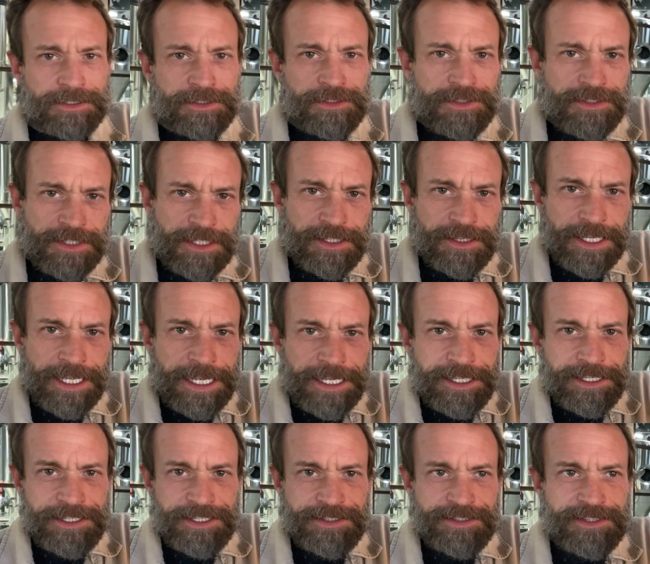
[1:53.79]
See the
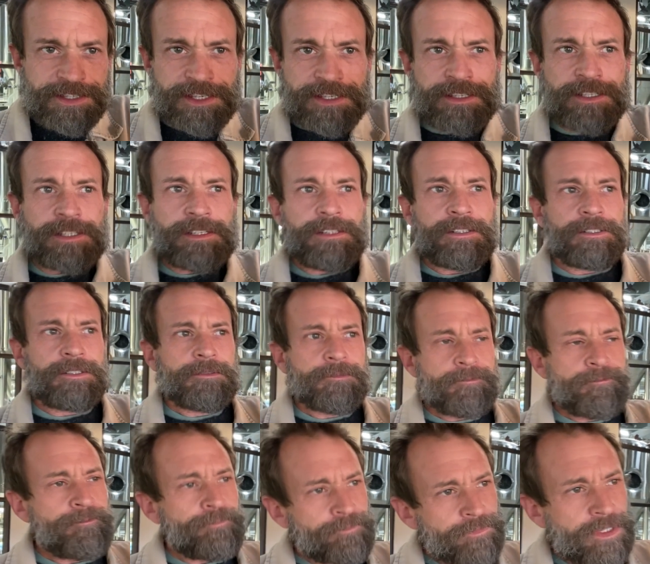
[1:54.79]
haze?
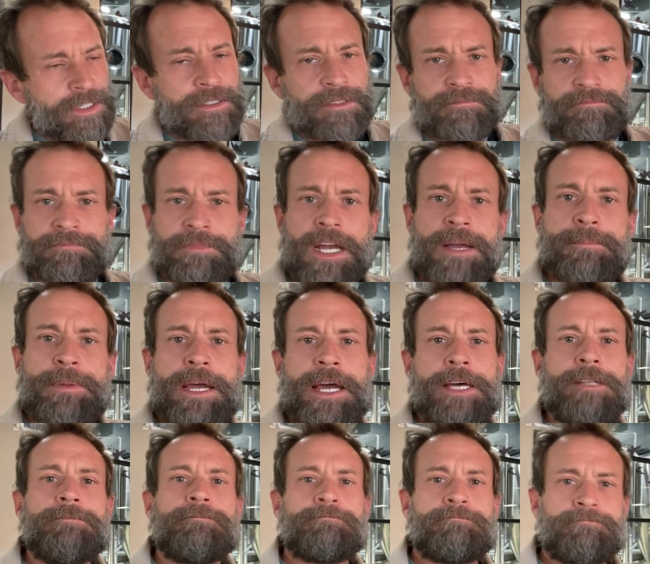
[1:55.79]
Not bad.